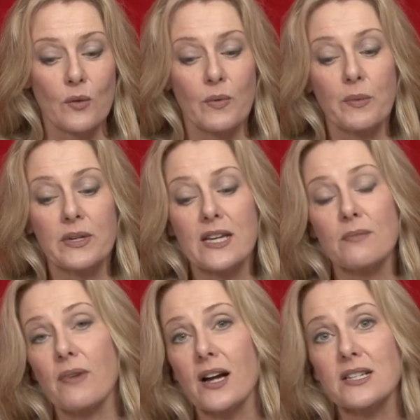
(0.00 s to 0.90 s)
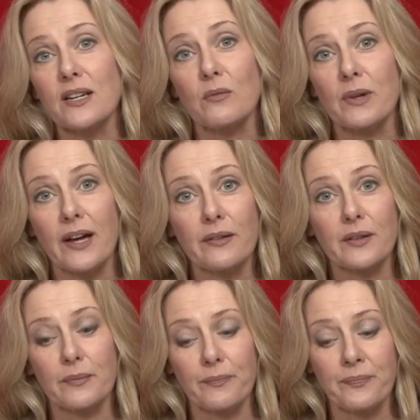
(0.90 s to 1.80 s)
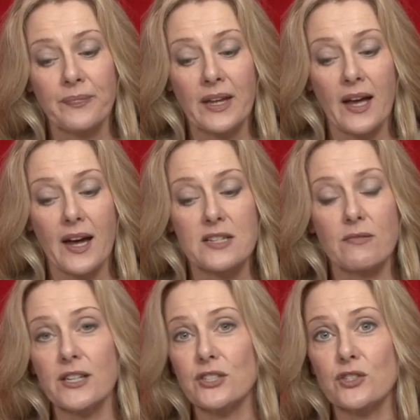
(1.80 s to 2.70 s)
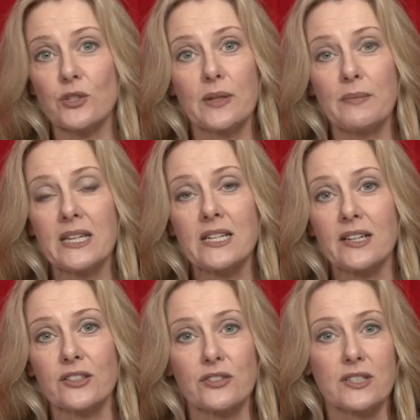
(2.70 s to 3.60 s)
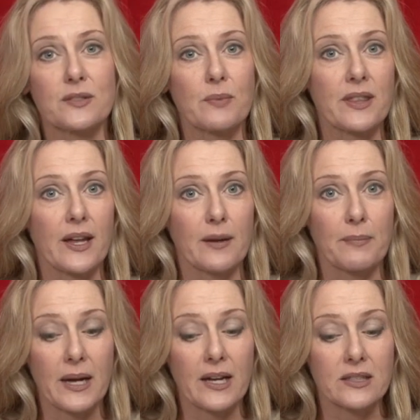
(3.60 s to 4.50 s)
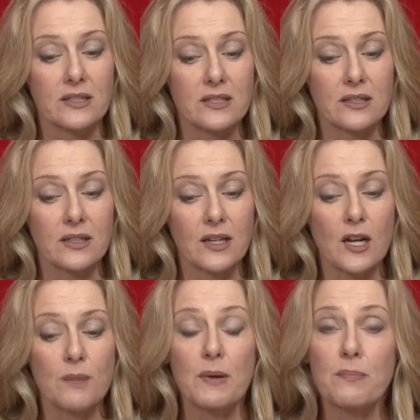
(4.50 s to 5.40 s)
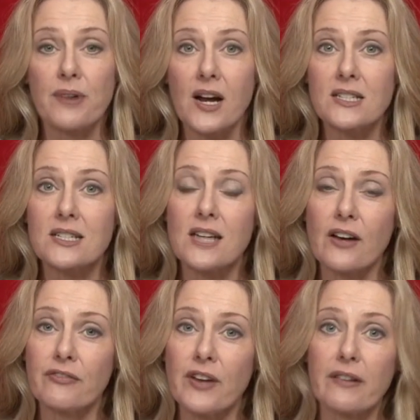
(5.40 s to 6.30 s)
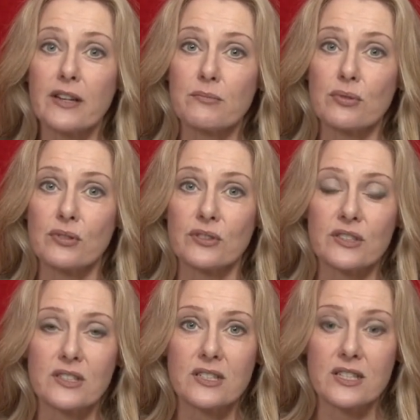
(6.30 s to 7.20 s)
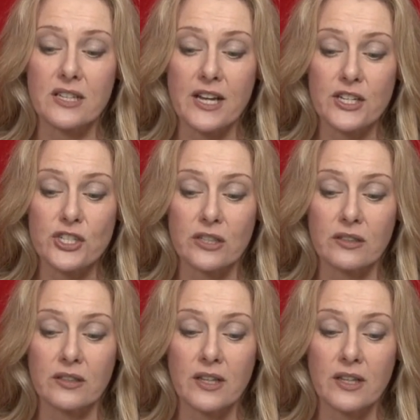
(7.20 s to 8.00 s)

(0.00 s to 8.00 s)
We would keep writing without them, as writers do in many countries where they are banned. But prizes are very important to the nation.